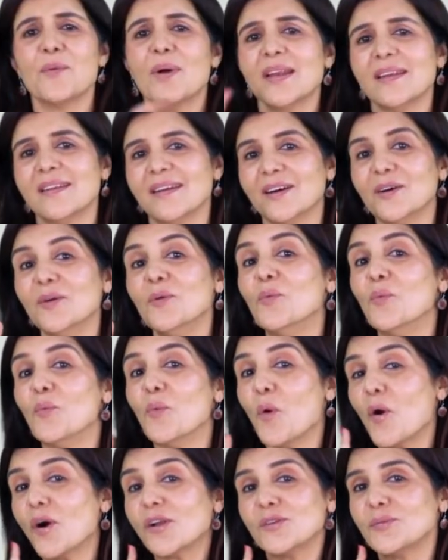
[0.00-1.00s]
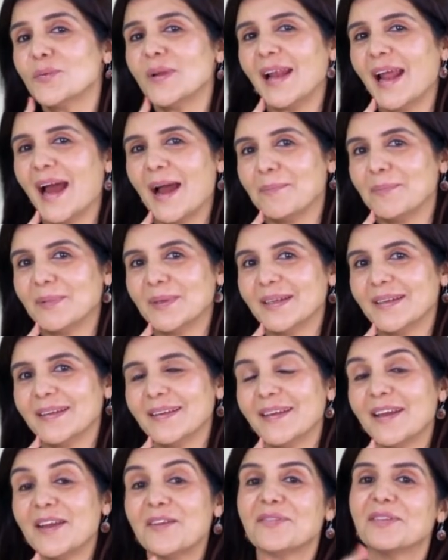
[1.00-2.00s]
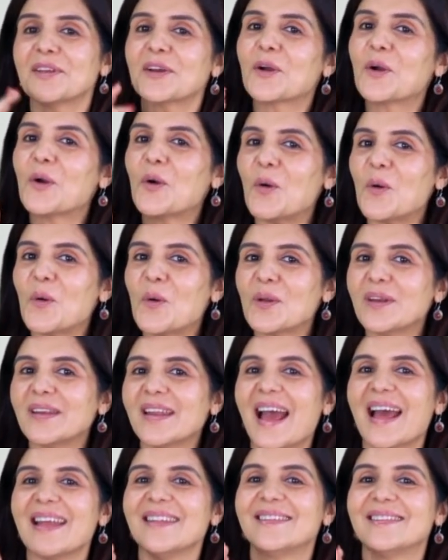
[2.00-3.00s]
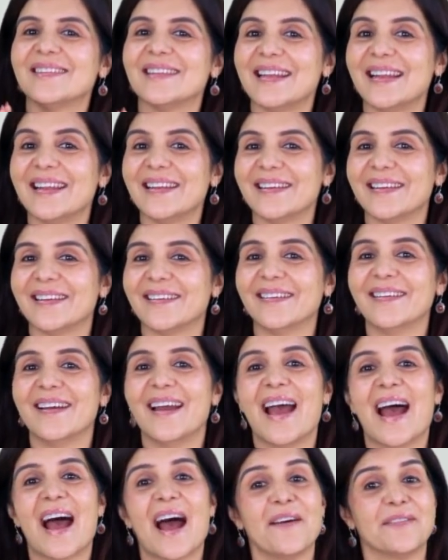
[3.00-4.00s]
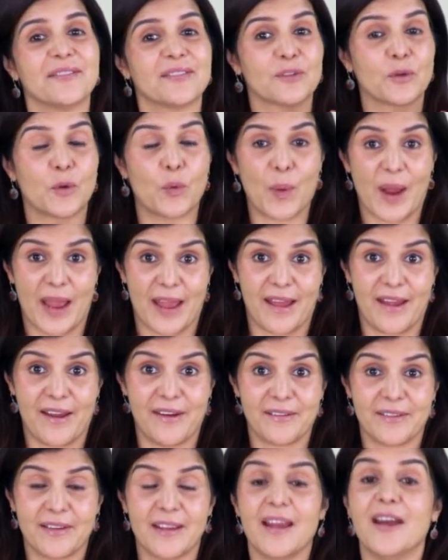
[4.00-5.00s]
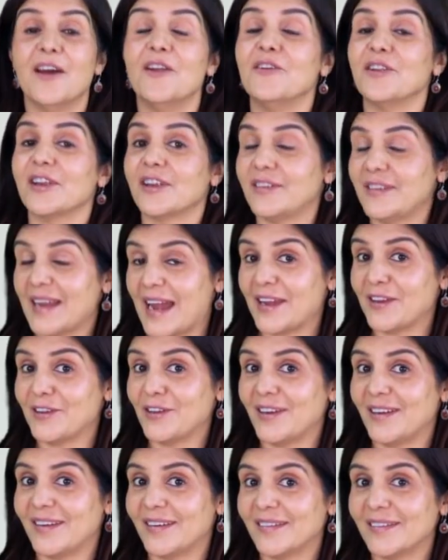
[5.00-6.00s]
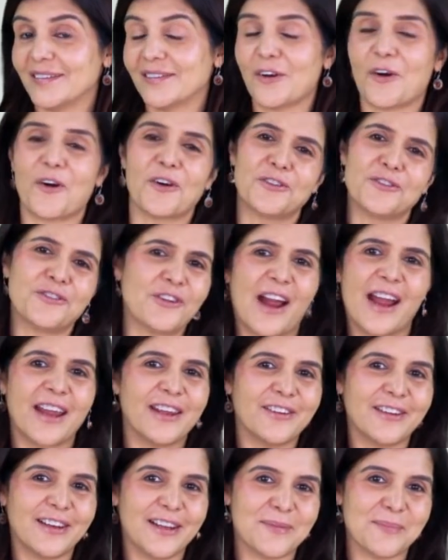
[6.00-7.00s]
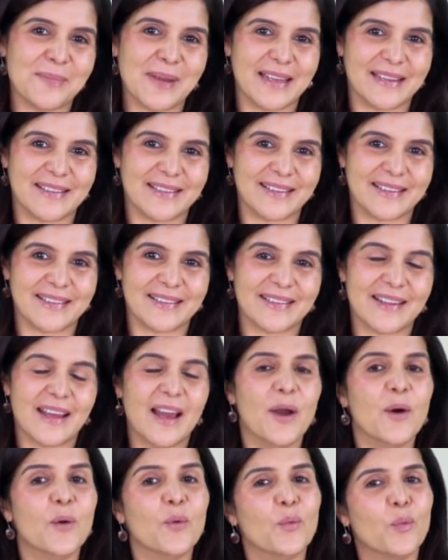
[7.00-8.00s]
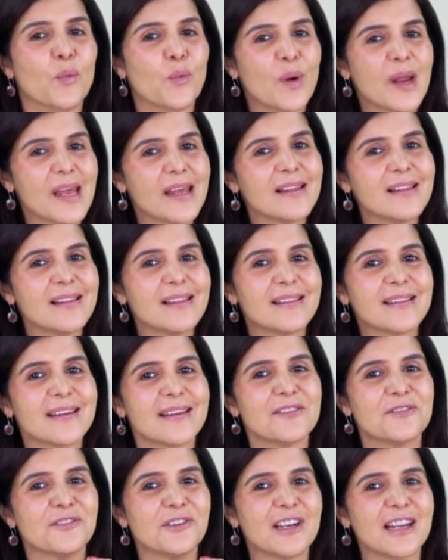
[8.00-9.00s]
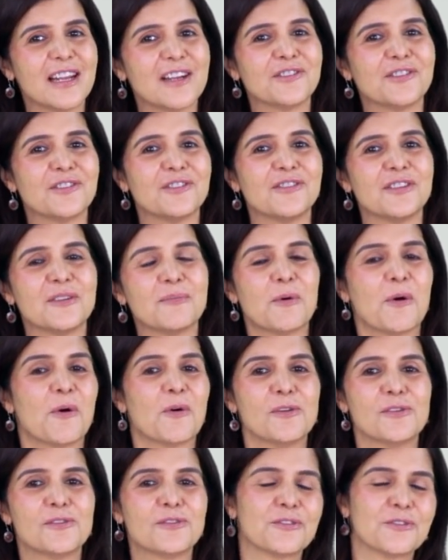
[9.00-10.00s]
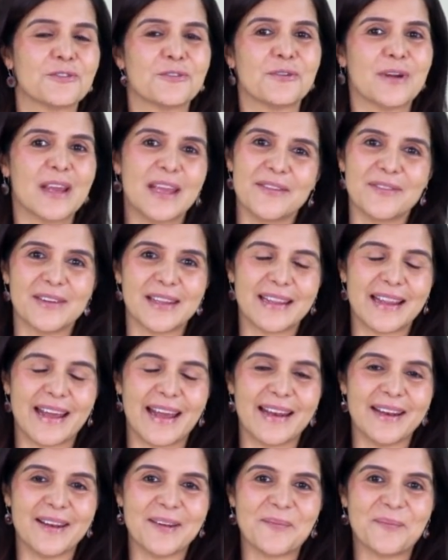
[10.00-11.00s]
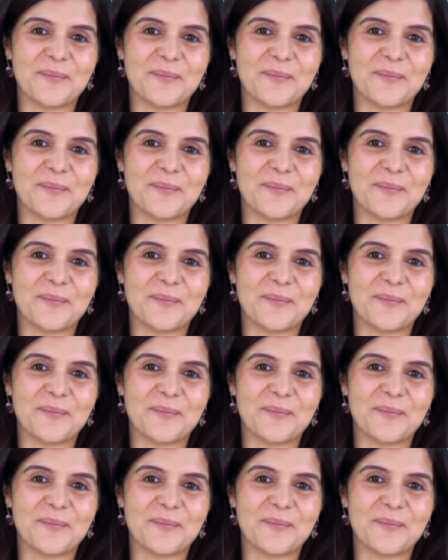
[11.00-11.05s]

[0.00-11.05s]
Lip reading: wonder what will happen if the cone and cylinder have square, rectangular, or triangular bases. Will this relationship hold true even then?